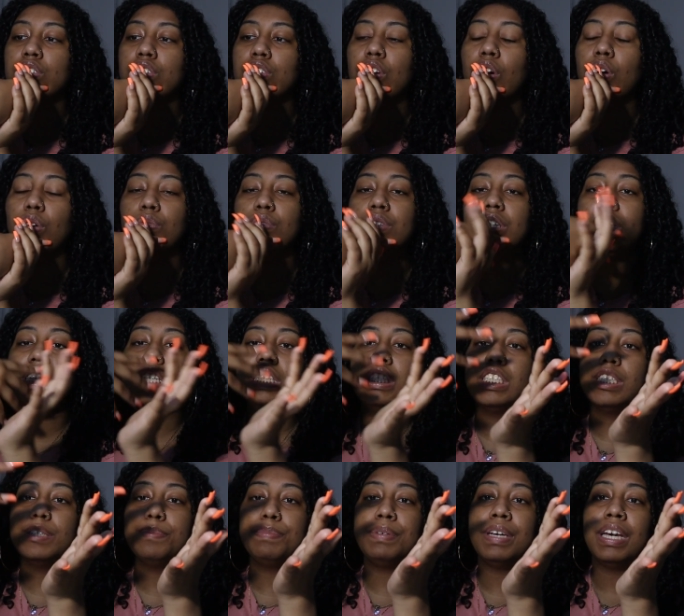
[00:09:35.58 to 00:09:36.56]
No
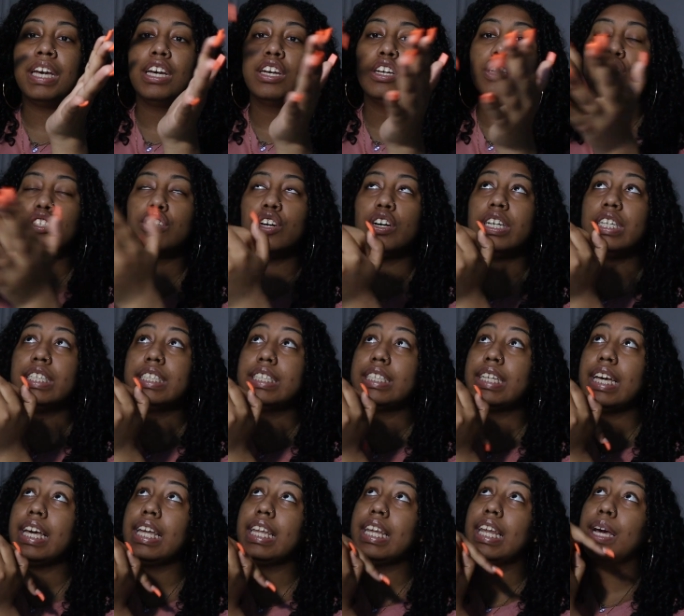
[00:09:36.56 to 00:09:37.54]
need to be. So he's
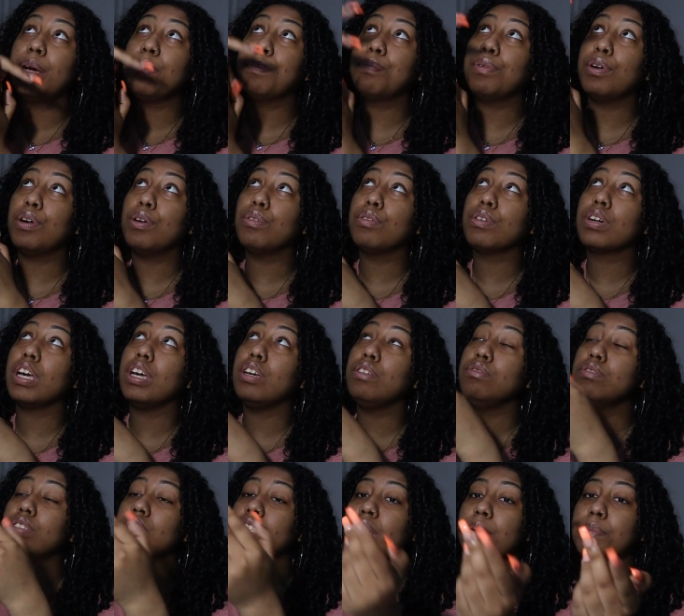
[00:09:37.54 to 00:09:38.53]
saying like, bro, can
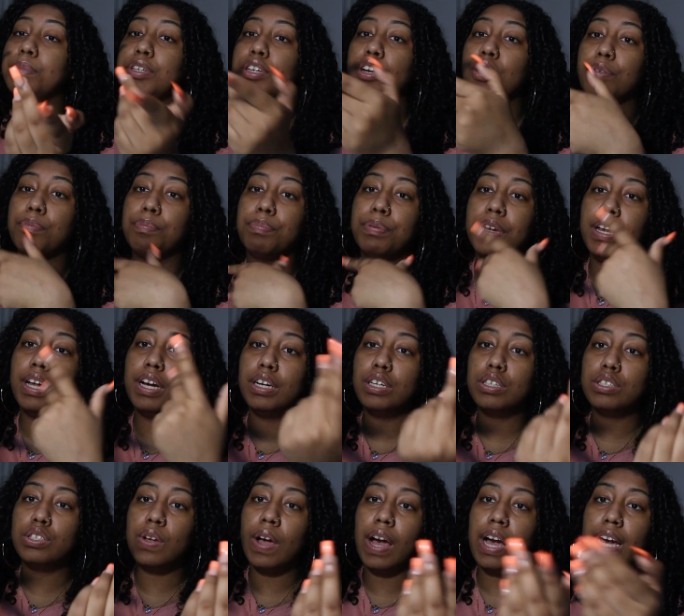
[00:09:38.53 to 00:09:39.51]
you send me your
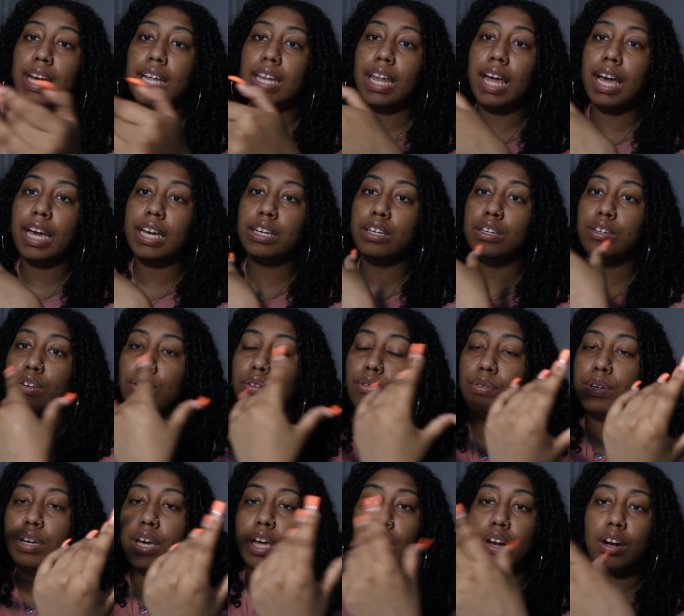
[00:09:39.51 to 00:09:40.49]
plug so I could like, you
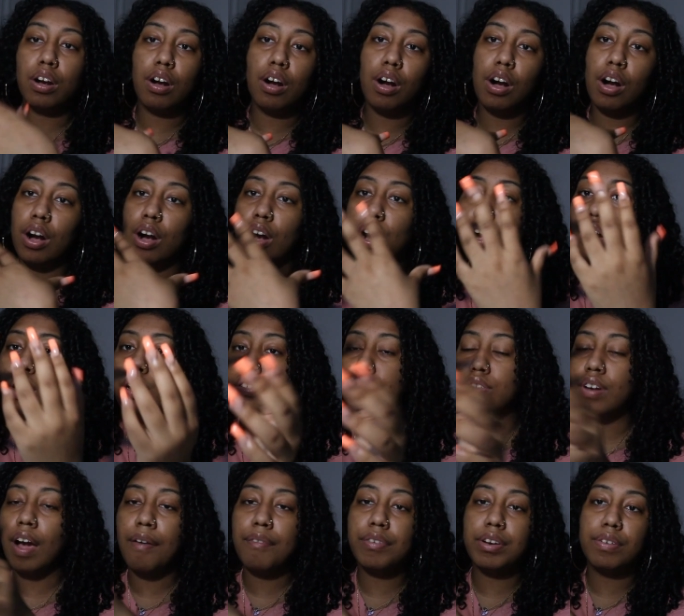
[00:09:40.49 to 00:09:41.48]
know, get a car,
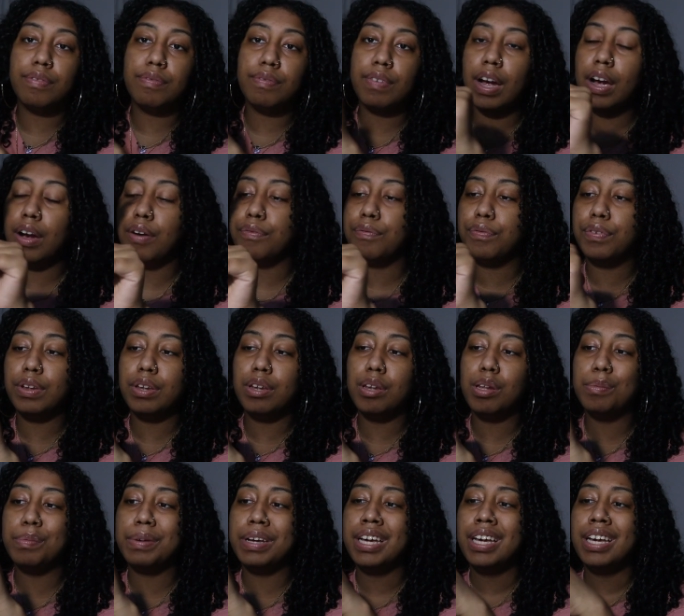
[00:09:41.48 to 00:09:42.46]
drive it around for a
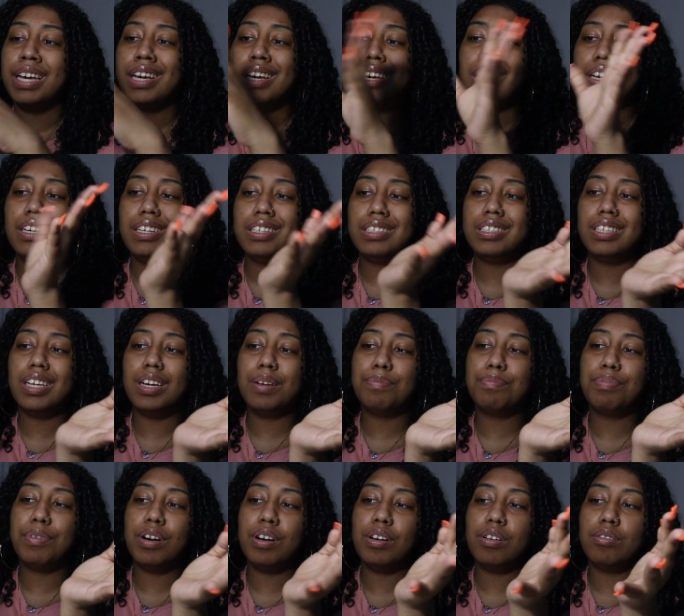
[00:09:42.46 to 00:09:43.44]
little bit. He
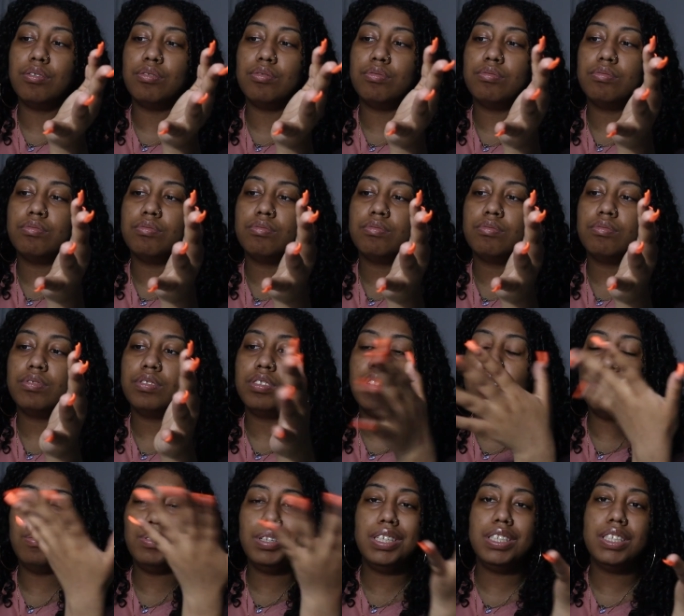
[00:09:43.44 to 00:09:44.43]
said, bro,
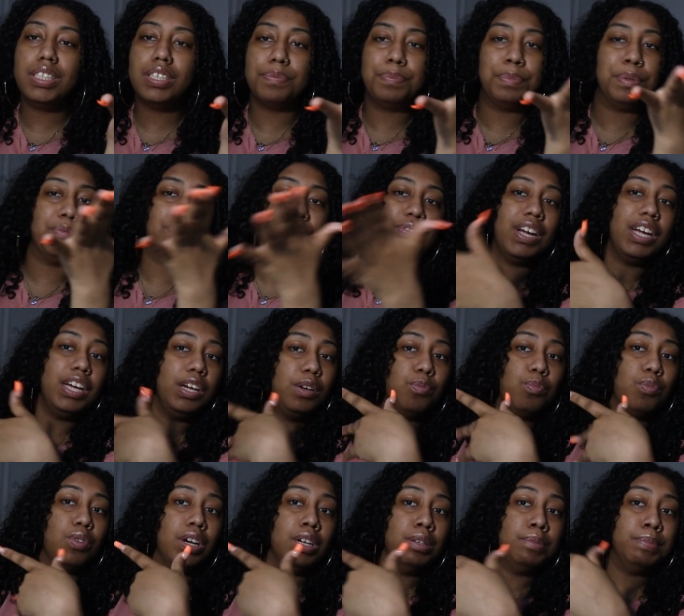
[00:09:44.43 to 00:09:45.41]
no need to be
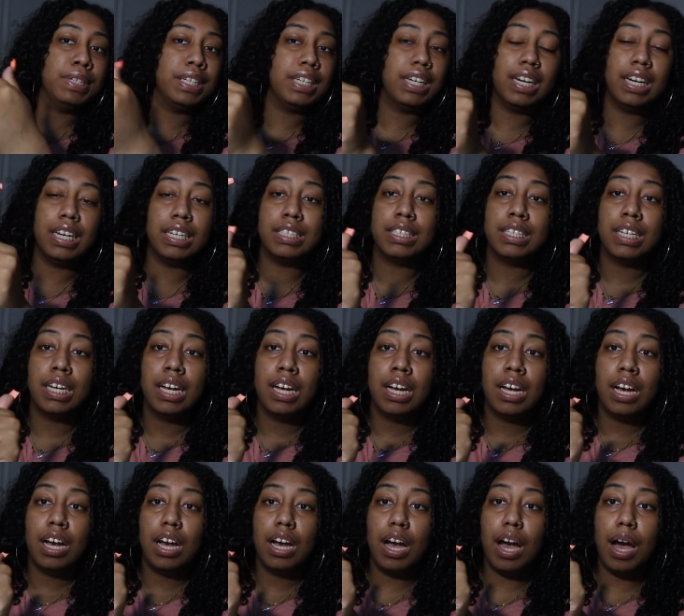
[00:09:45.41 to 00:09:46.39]
renting one because
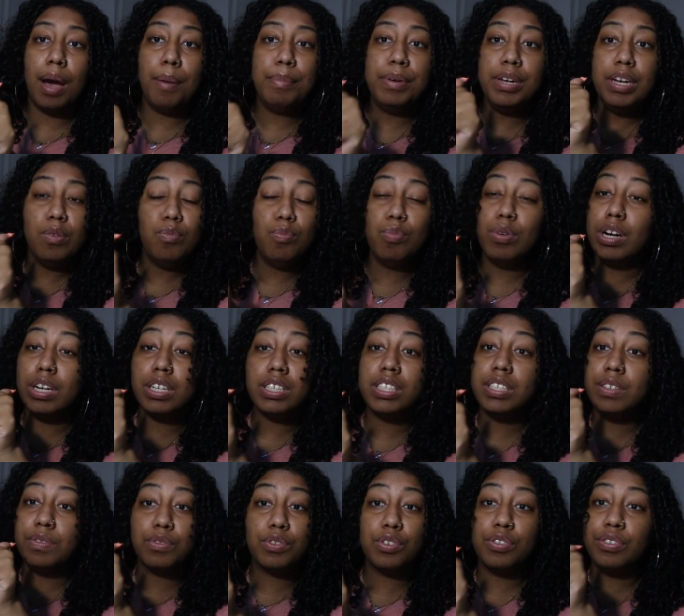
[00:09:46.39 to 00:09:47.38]
I'm in the
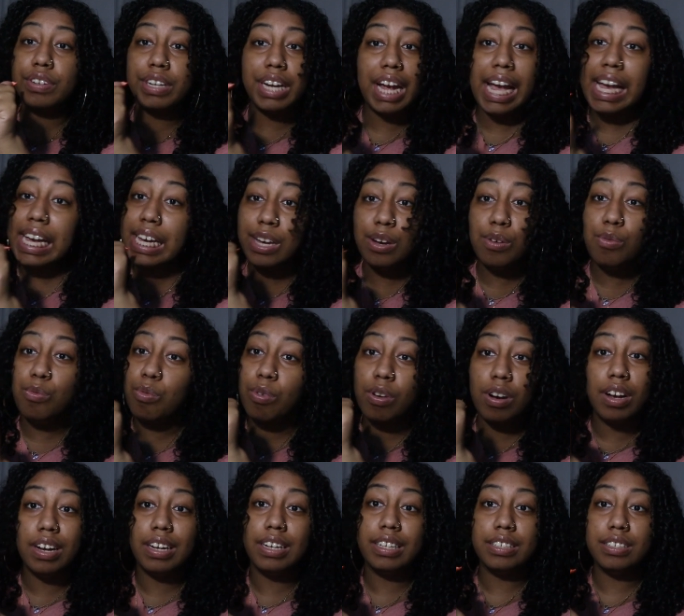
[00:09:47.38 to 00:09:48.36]
works of creating
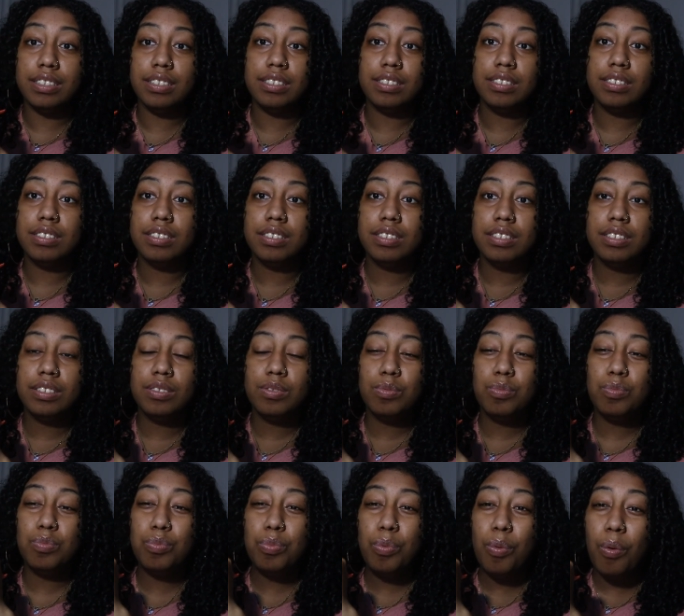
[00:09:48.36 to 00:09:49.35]
one.
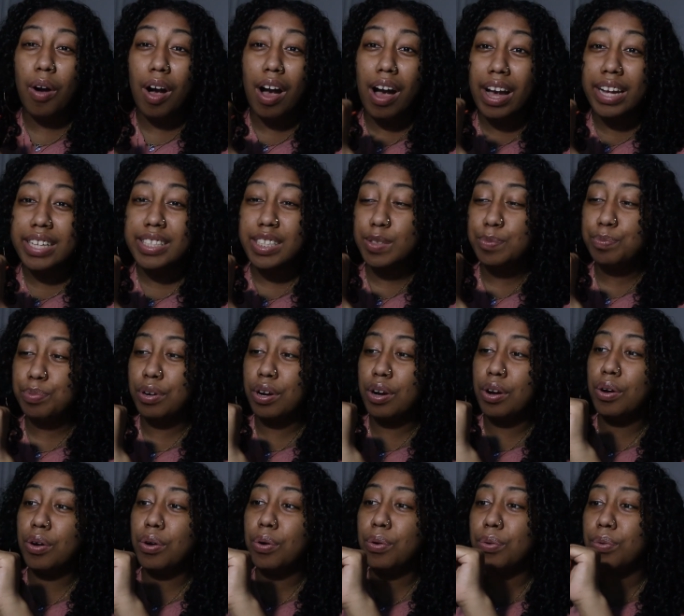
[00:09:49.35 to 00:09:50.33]
What,
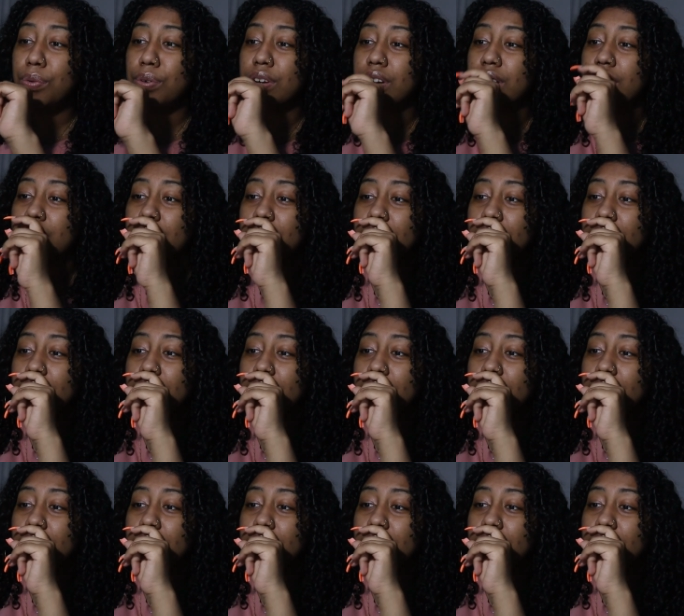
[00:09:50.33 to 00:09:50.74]
bro?